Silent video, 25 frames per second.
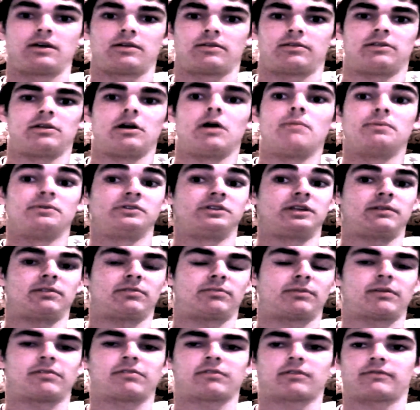the open
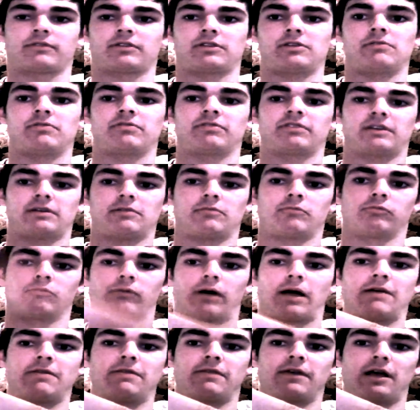TeamSpeak server that you see
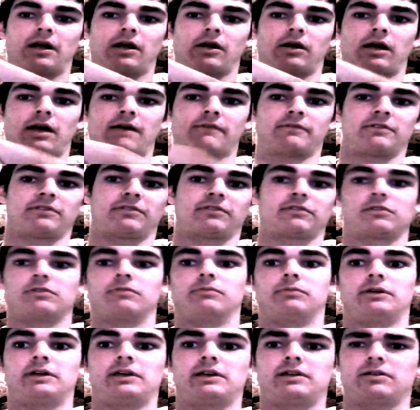right there every single
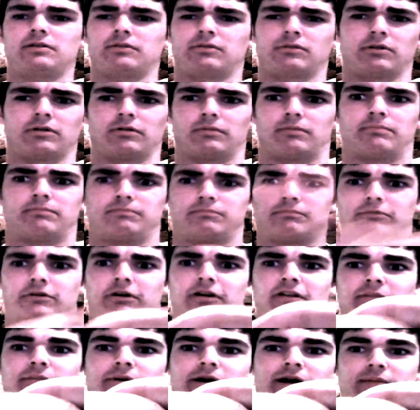week, or one
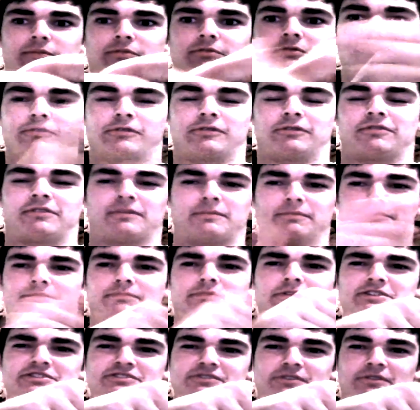of the bottom corners, I'm
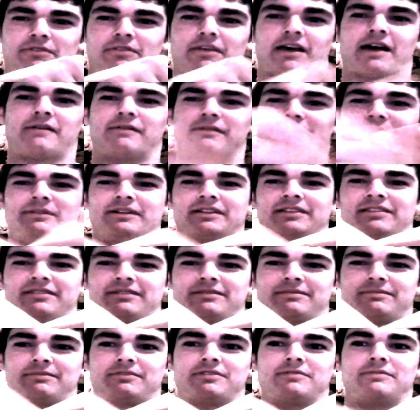pretty sure it's that one, but it
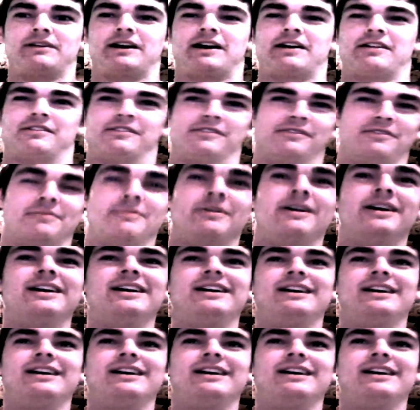could be either of them.